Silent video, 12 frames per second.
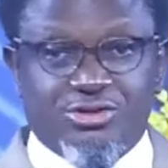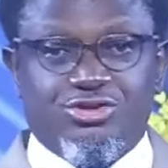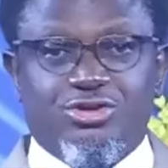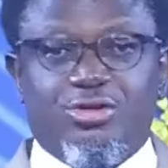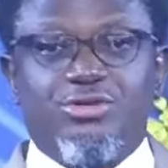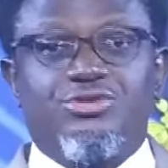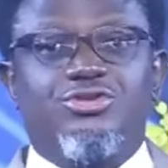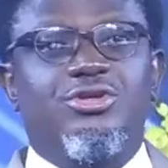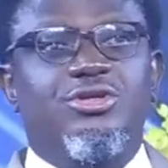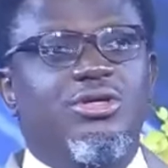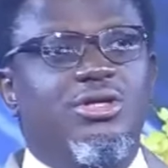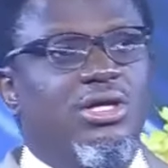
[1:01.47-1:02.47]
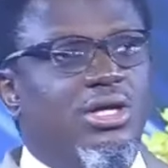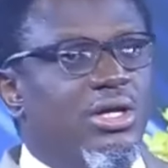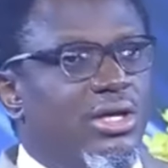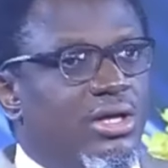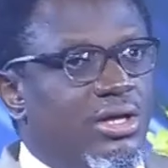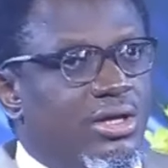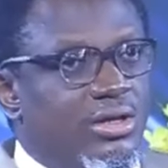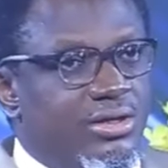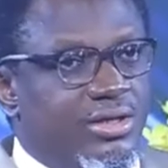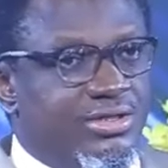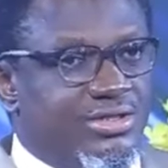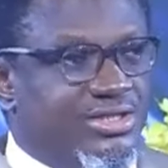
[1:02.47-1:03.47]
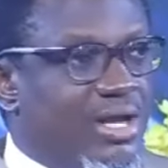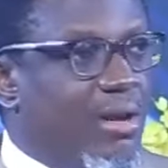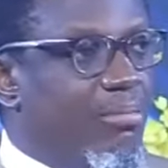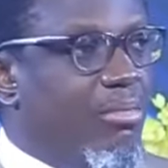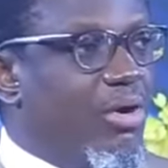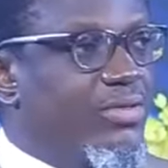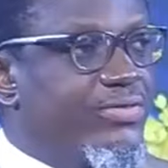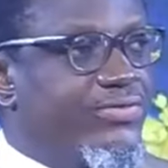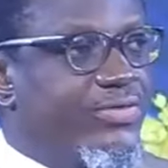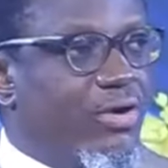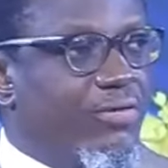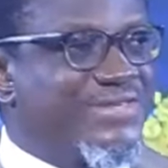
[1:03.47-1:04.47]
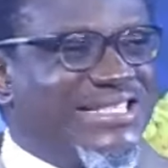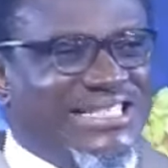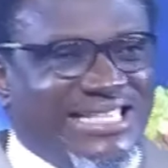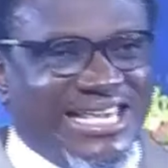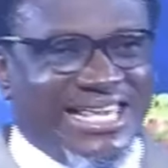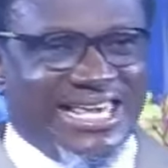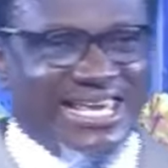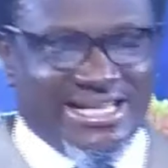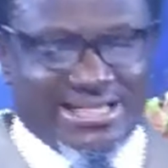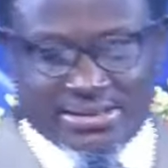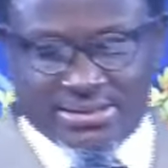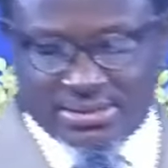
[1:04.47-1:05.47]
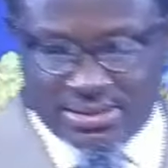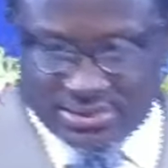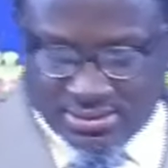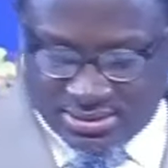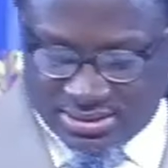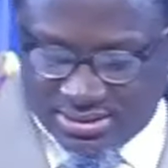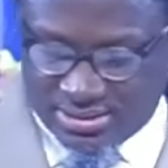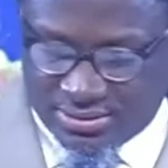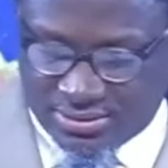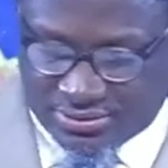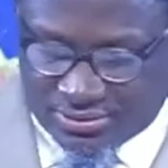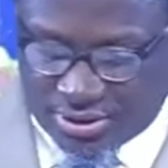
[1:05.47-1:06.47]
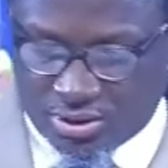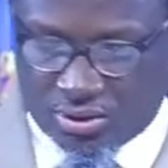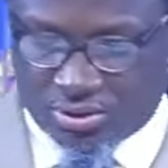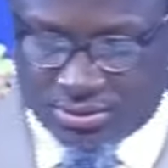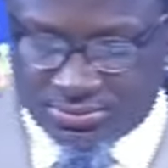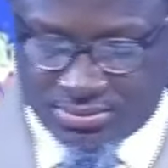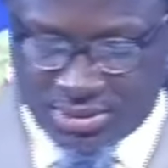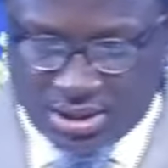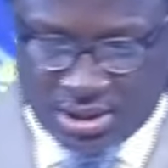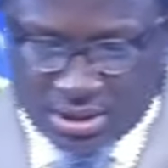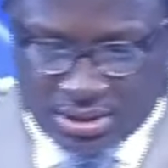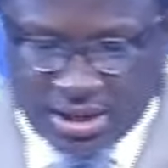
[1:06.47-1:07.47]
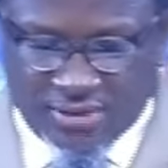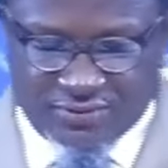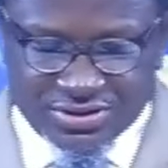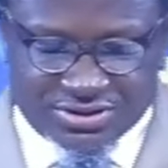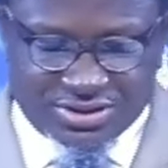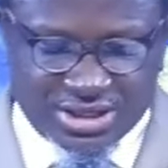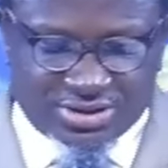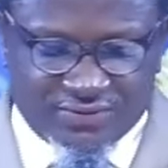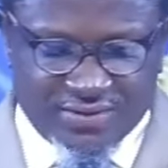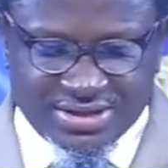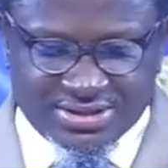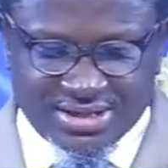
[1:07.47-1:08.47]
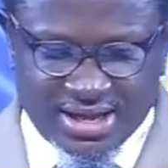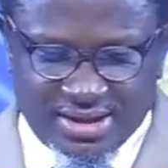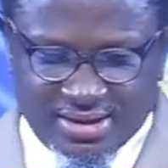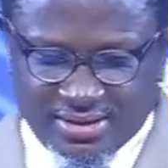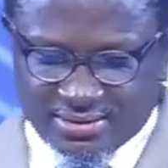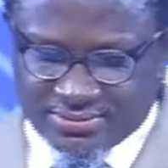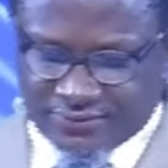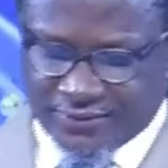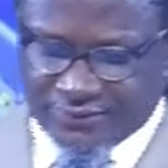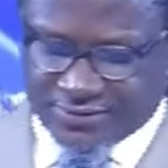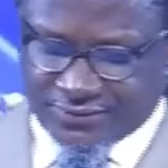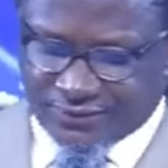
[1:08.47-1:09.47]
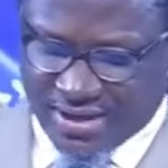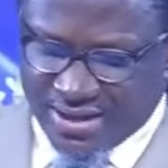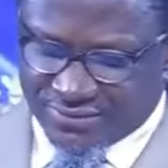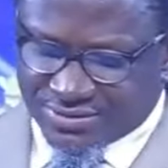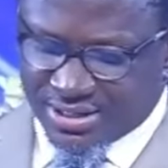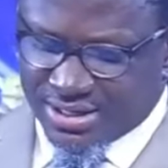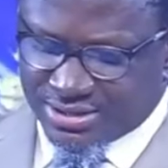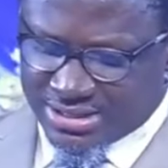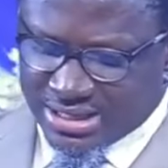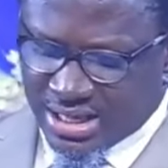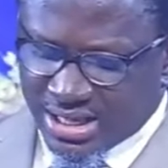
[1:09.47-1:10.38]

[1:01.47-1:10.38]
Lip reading: church, it is our month of seeking the Lord. Now, verse 6 of Isaiah 55 says,